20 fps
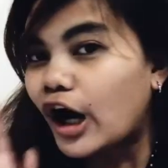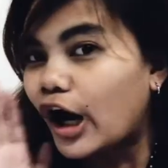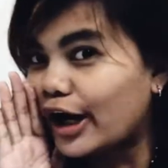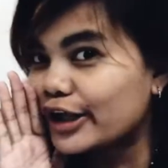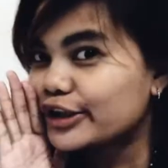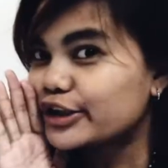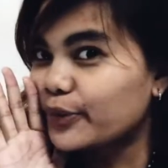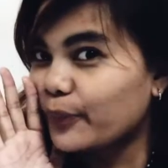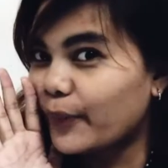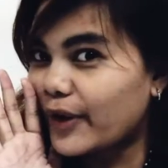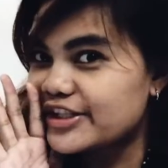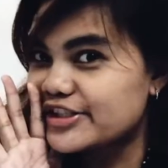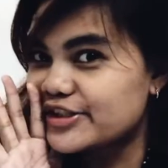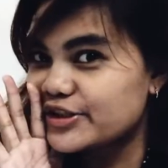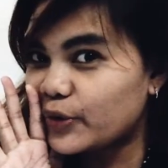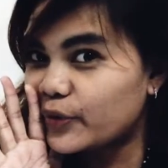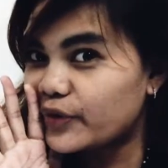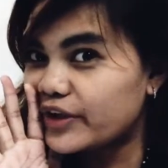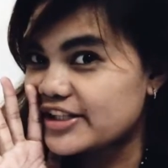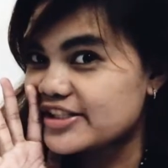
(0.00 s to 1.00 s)
otherwise
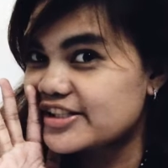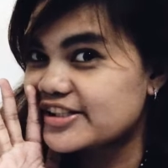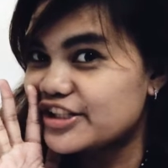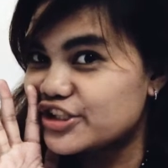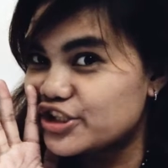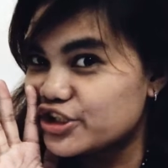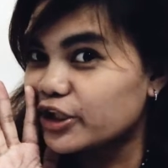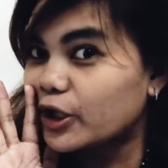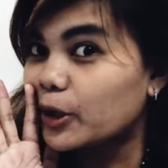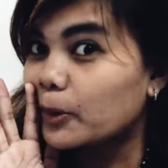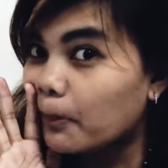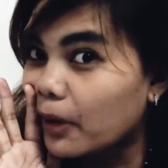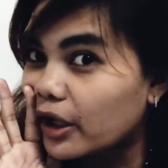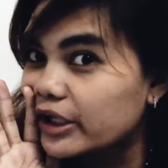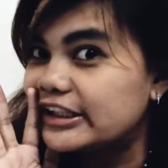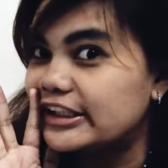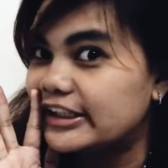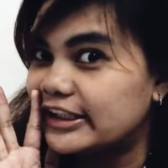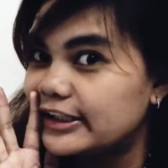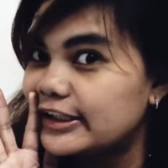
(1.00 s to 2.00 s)
known as digital
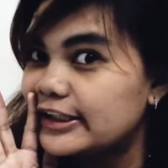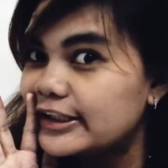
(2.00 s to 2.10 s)
money.